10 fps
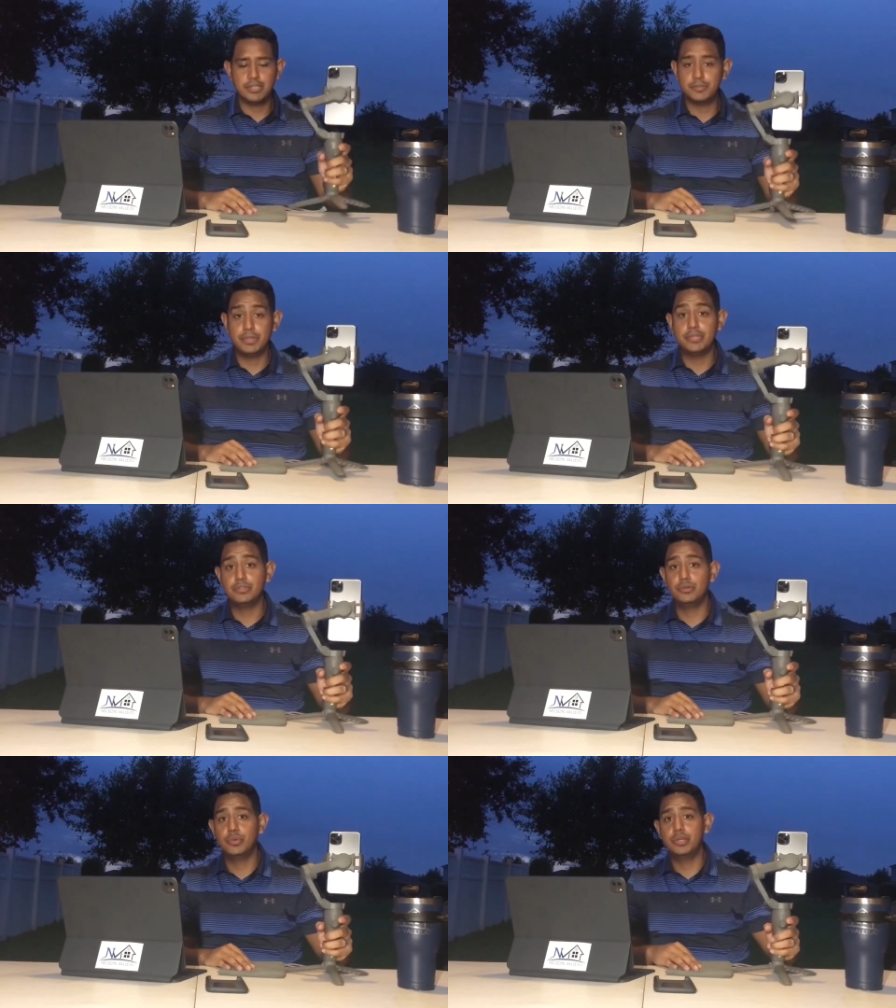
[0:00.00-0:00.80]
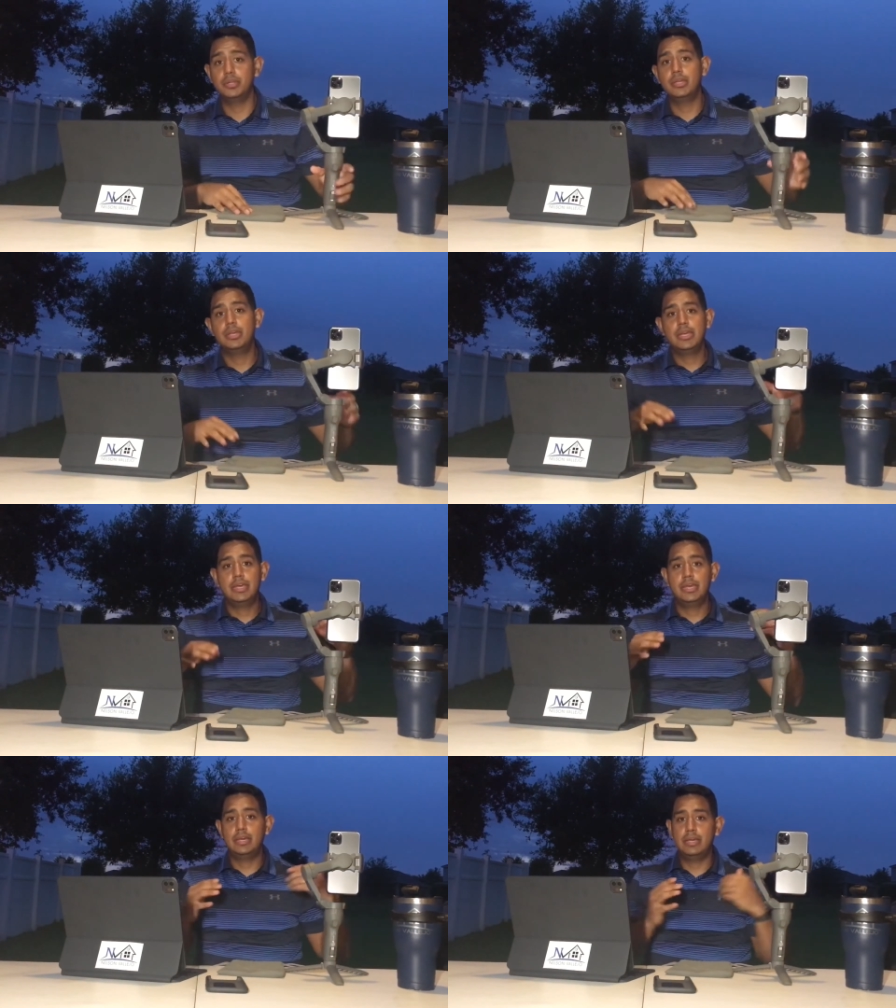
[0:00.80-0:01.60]
please do it
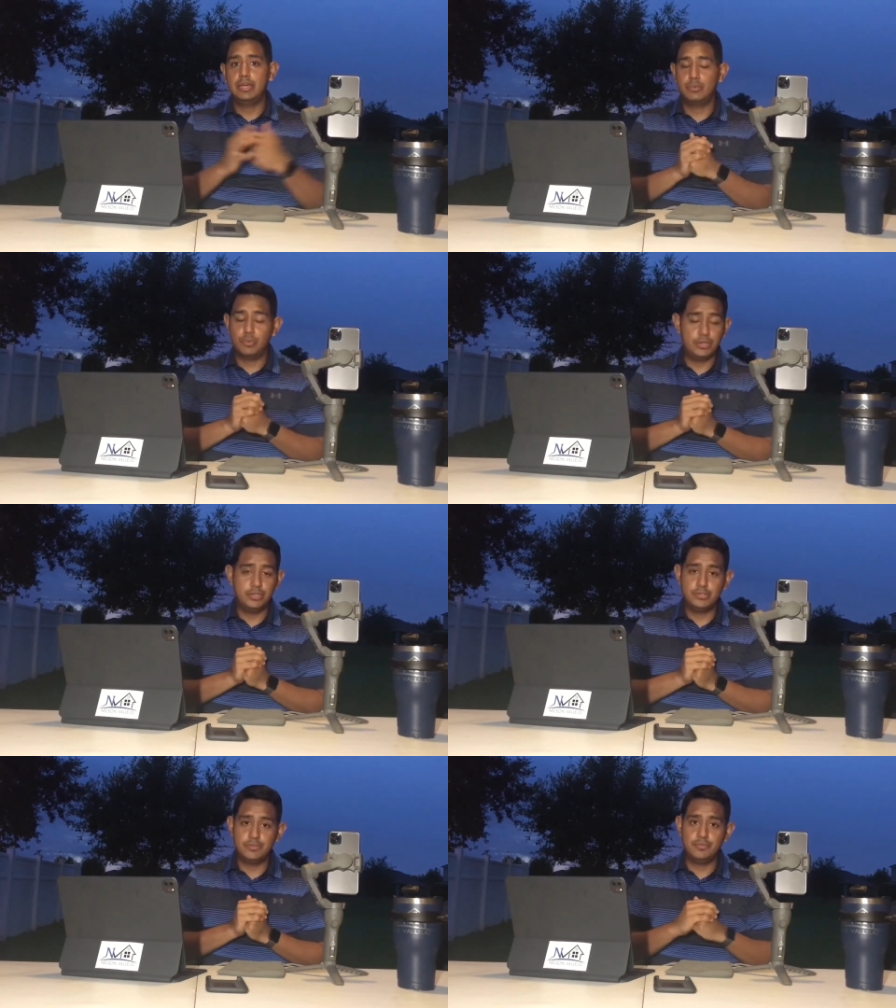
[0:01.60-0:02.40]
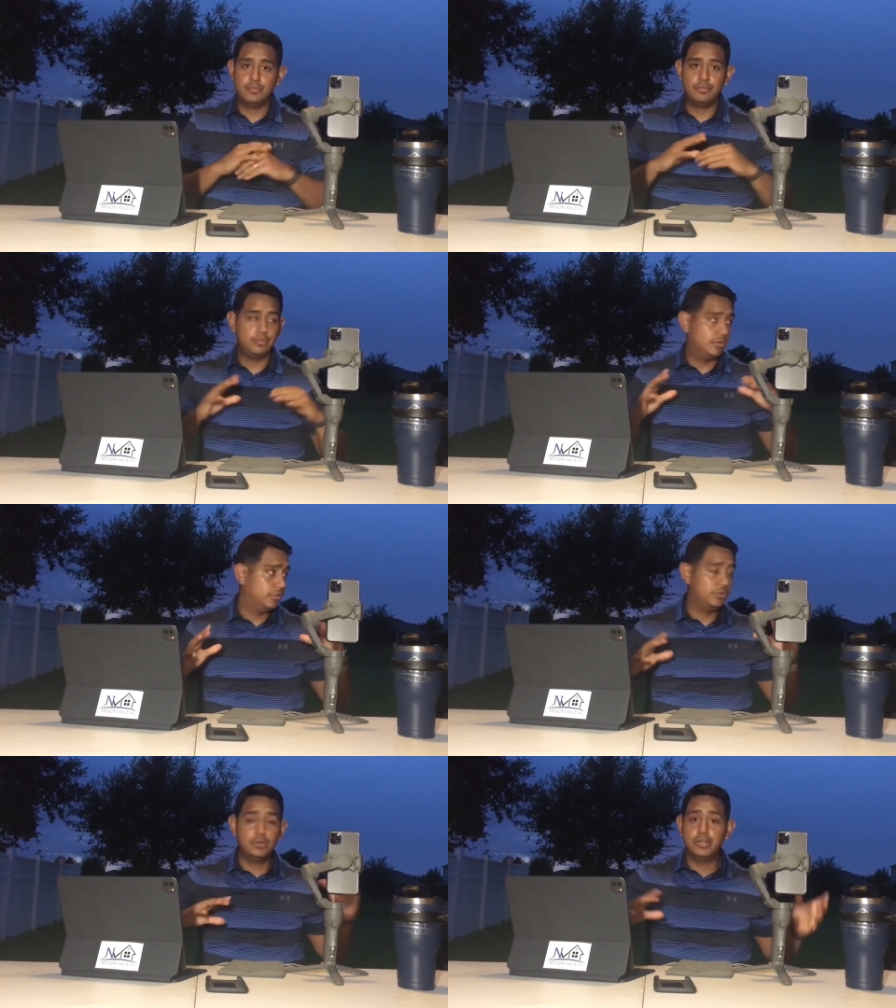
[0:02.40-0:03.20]
when there's, you know,
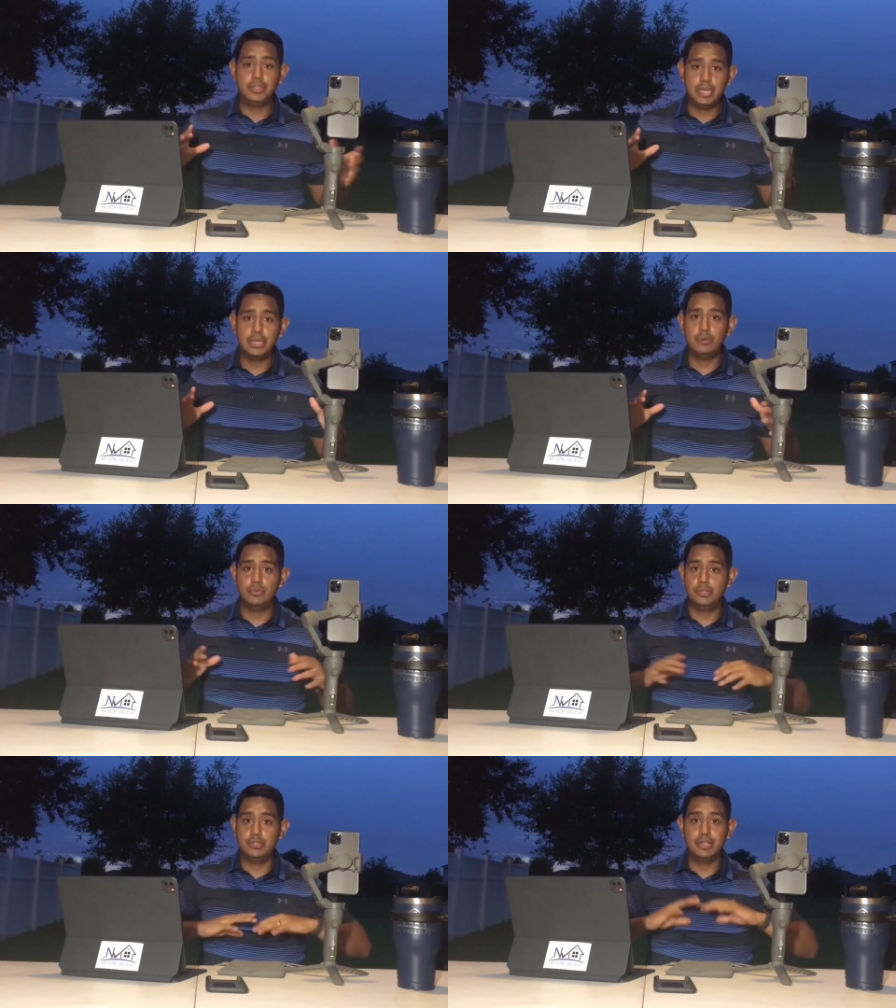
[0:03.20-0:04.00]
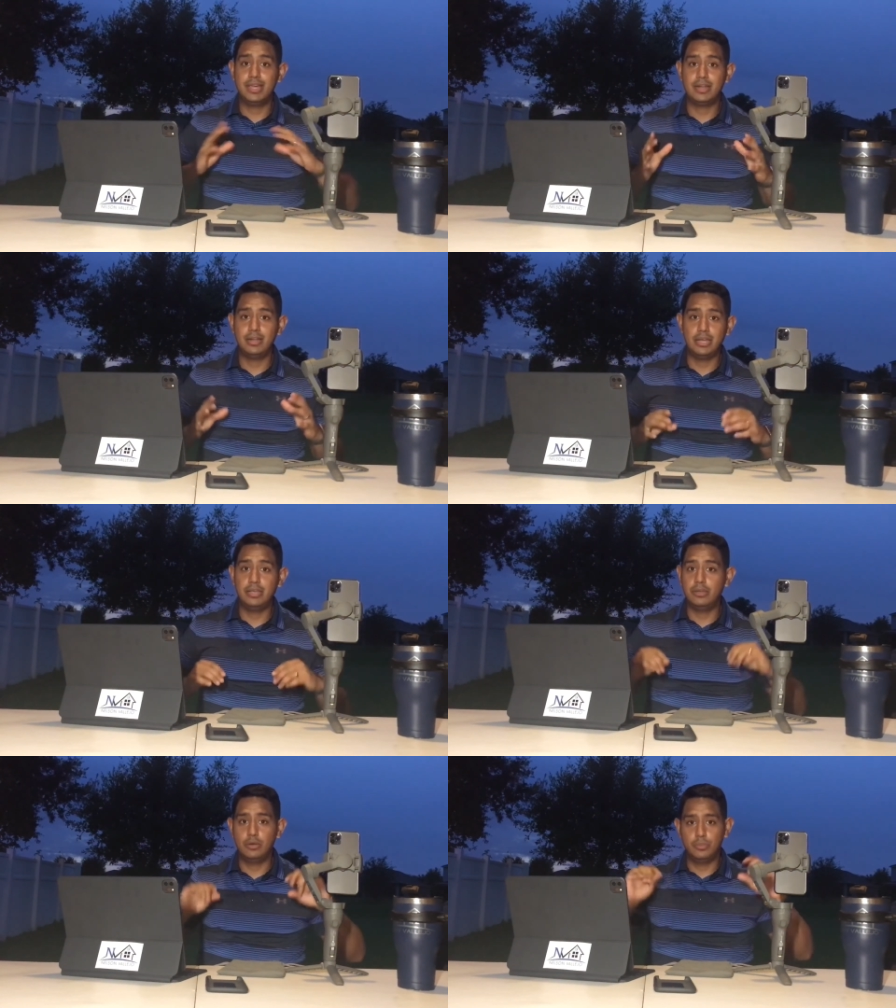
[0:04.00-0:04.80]
during the day when there's a lot of
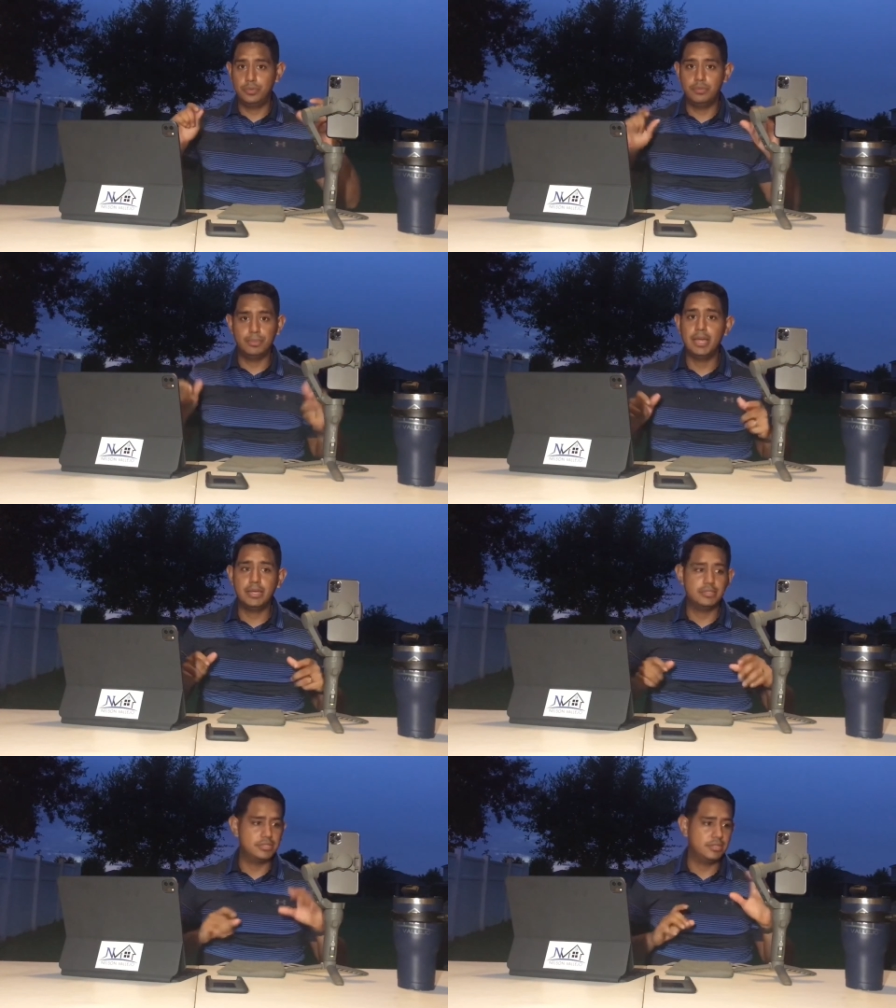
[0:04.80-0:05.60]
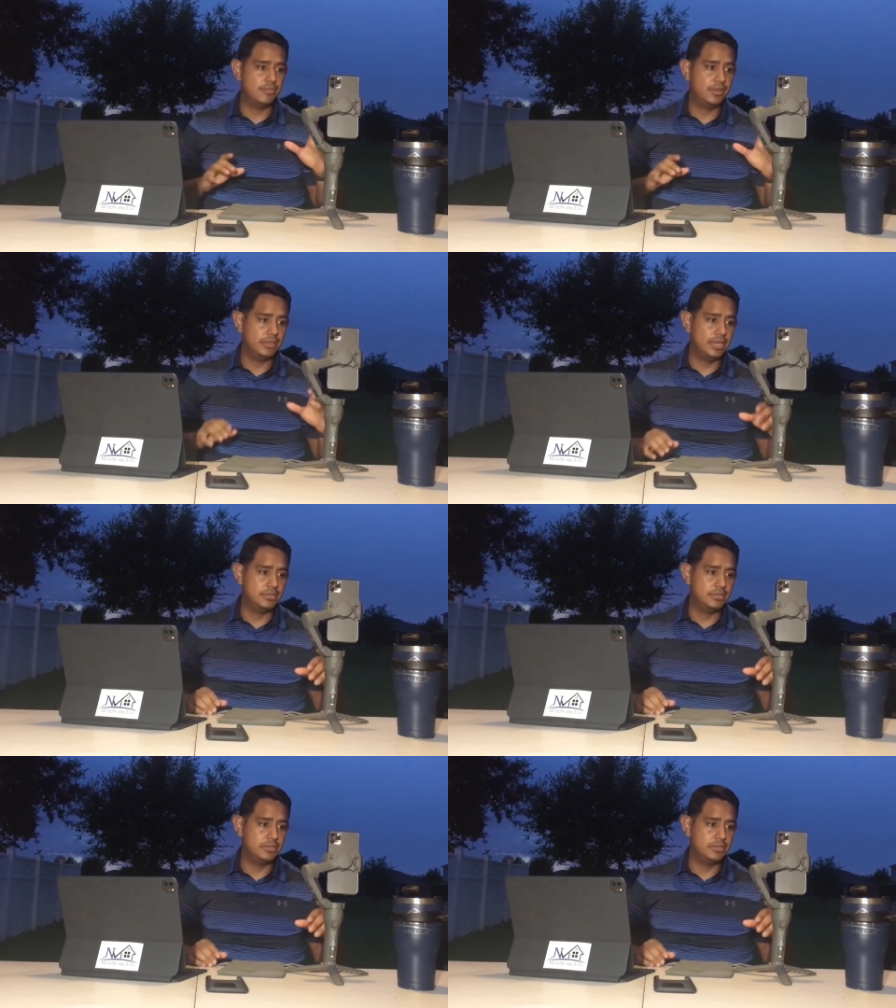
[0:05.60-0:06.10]
light, open the blinds and stuff like that.